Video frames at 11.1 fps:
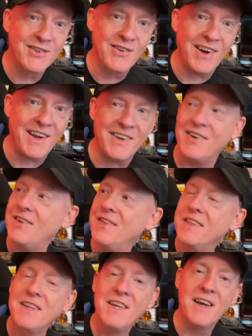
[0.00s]
great, y'all.
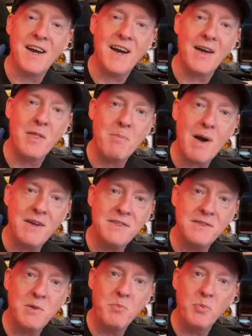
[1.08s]
The box is
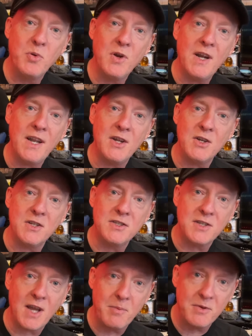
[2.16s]
in pretty good
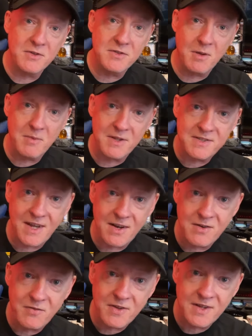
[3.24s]
shape. There's some, let's see, I don't
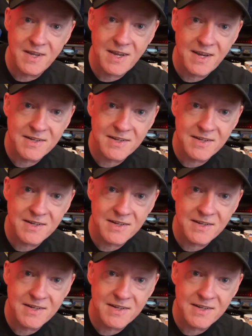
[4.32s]
know if you can kind